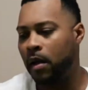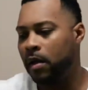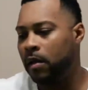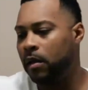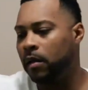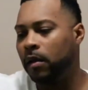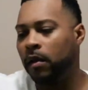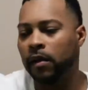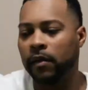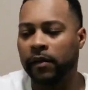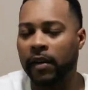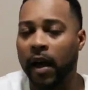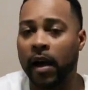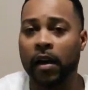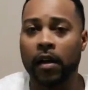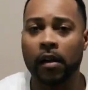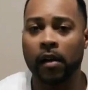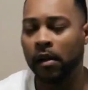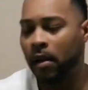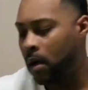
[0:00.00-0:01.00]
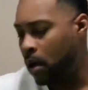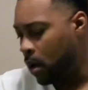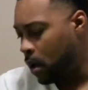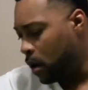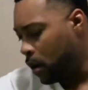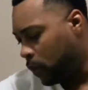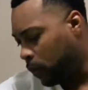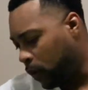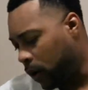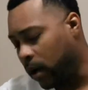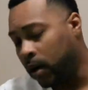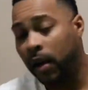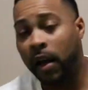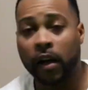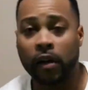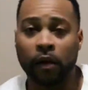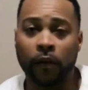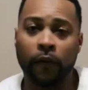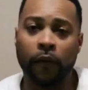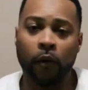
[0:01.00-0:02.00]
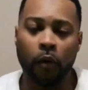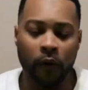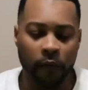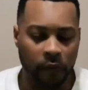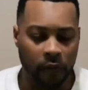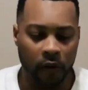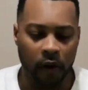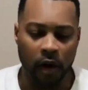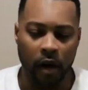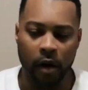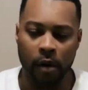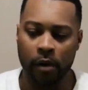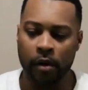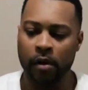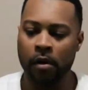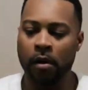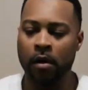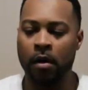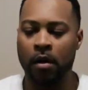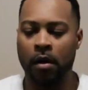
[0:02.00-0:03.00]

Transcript: they're a little tight around like your 4-foot area.